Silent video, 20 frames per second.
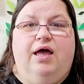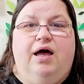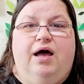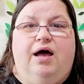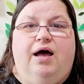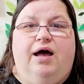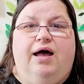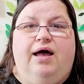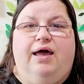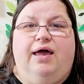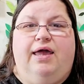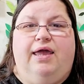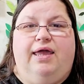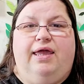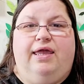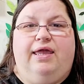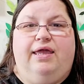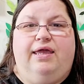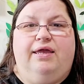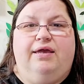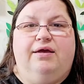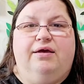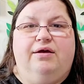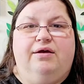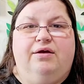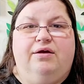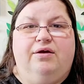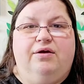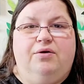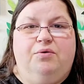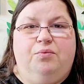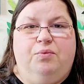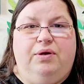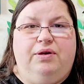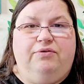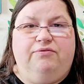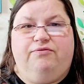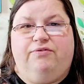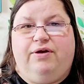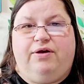I went
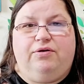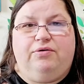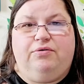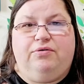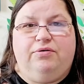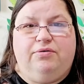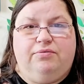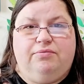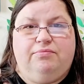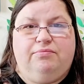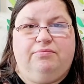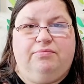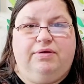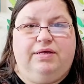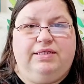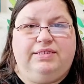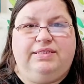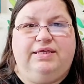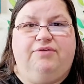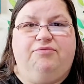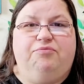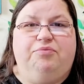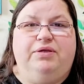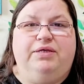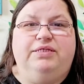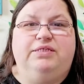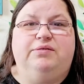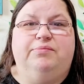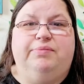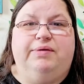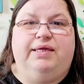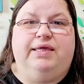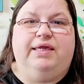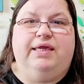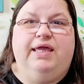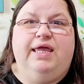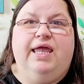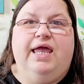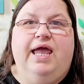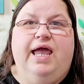and found a safe place to be
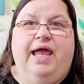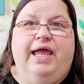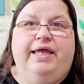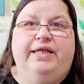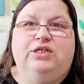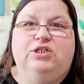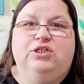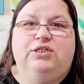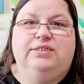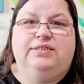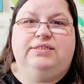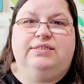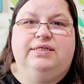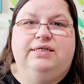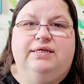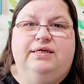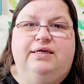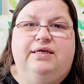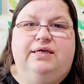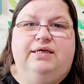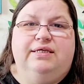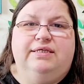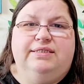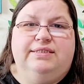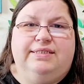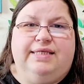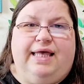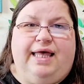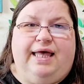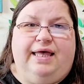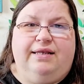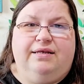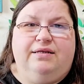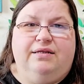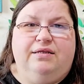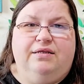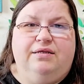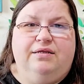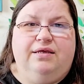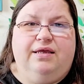and just sat
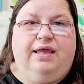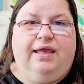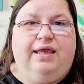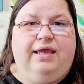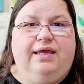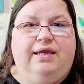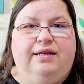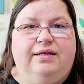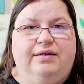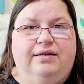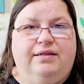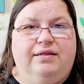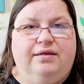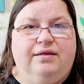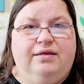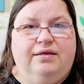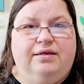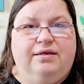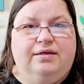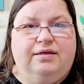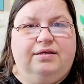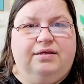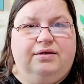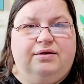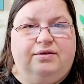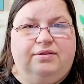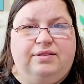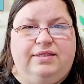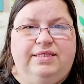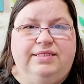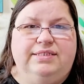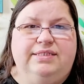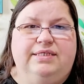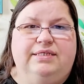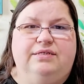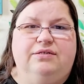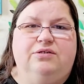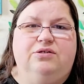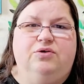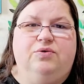and
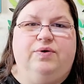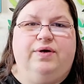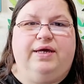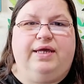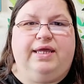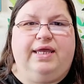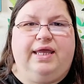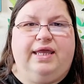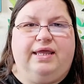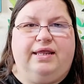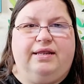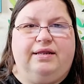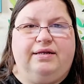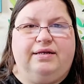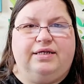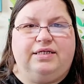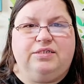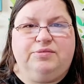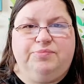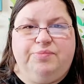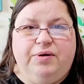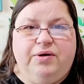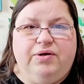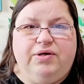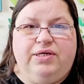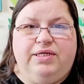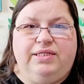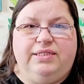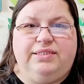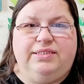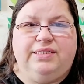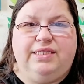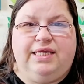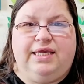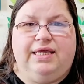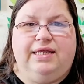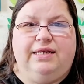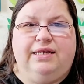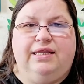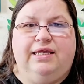listened to it and experienced the
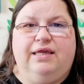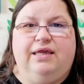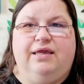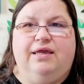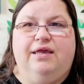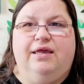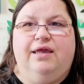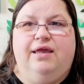ending.